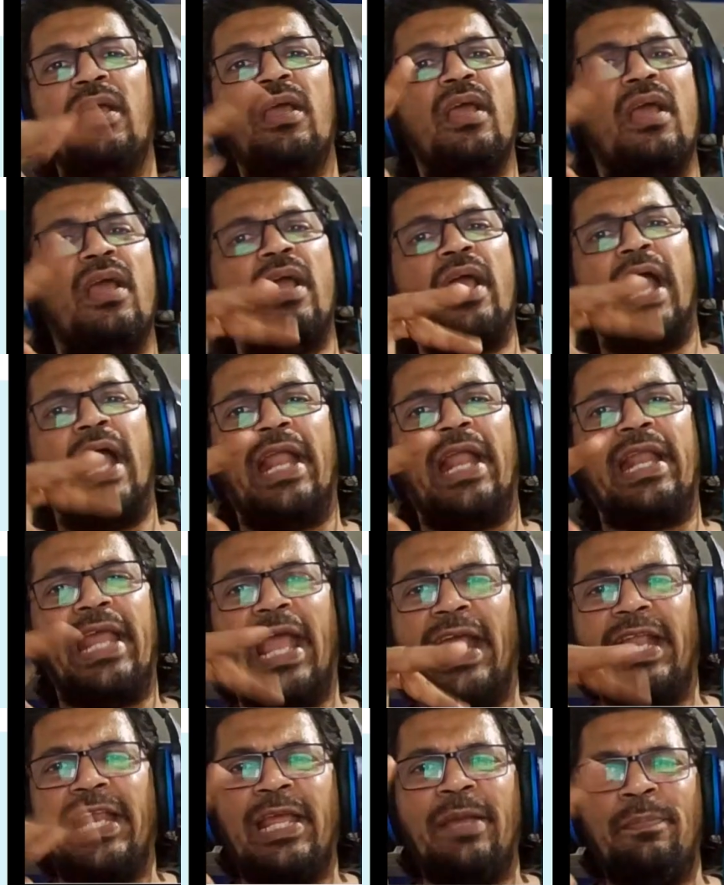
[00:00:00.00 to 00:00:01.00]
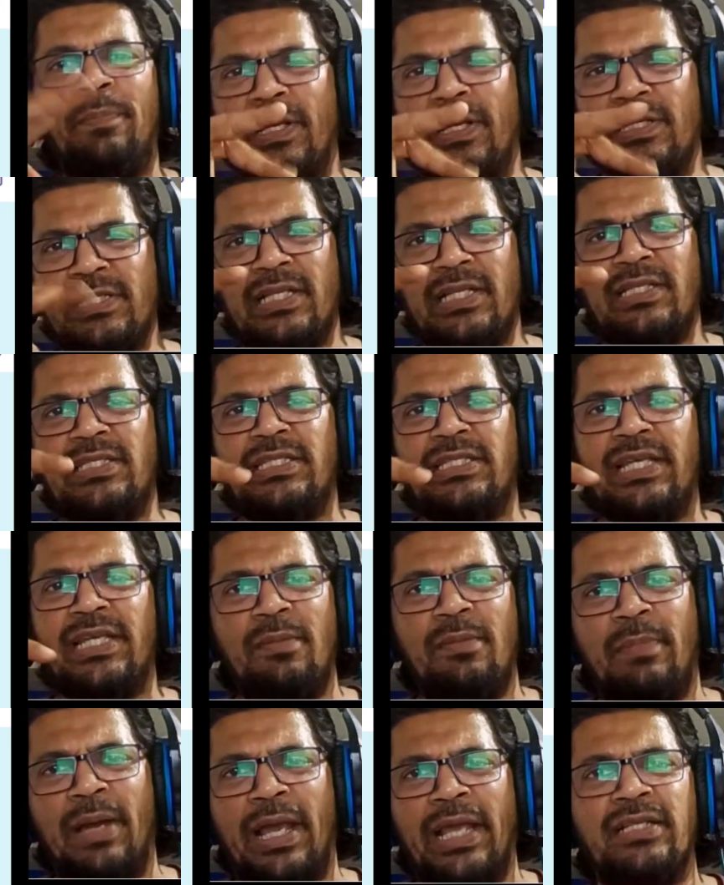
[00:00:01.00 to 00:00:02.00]
And Na plus and Cl
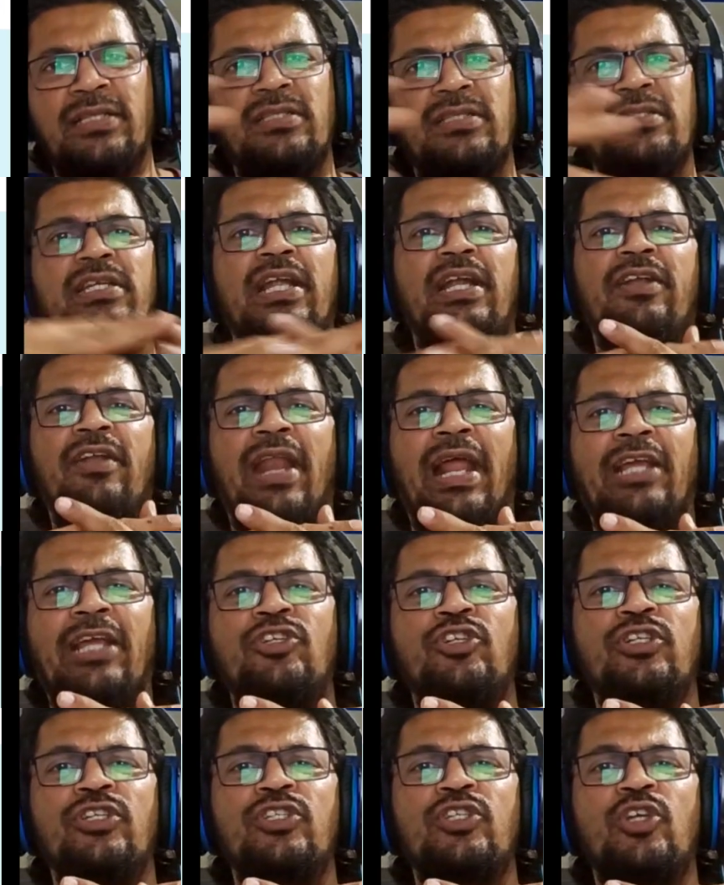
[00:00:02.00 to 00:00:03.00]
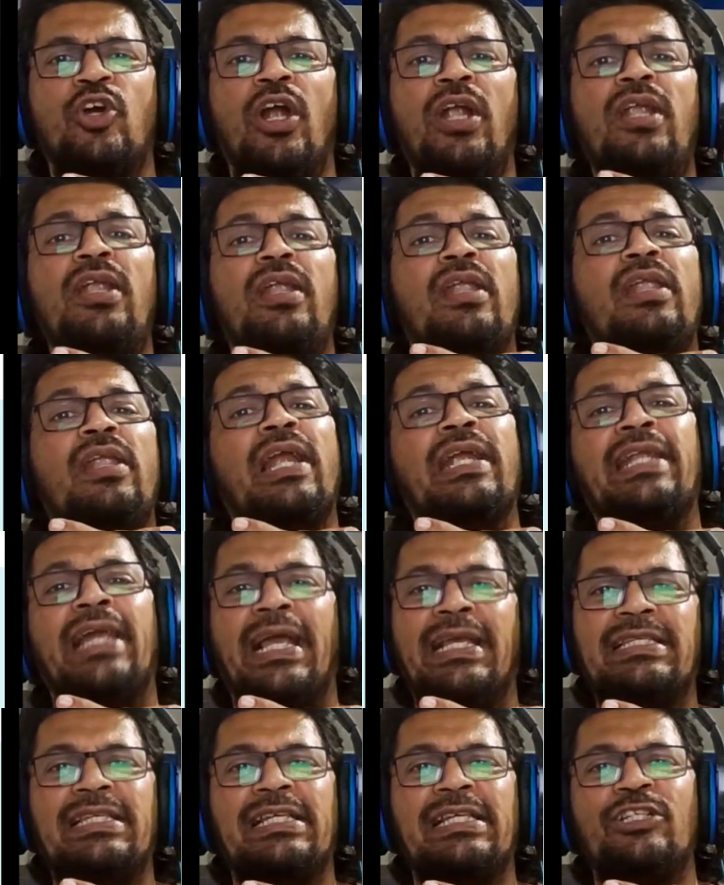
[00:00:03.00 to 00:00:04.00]
minus, the attraction is called
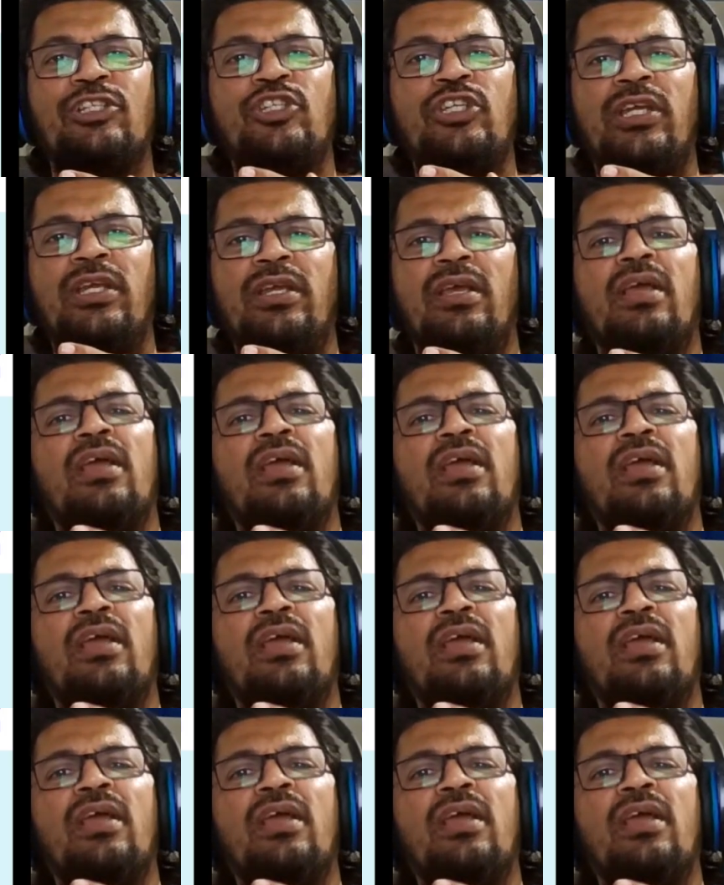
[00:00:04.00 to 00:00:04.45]
lattice energy,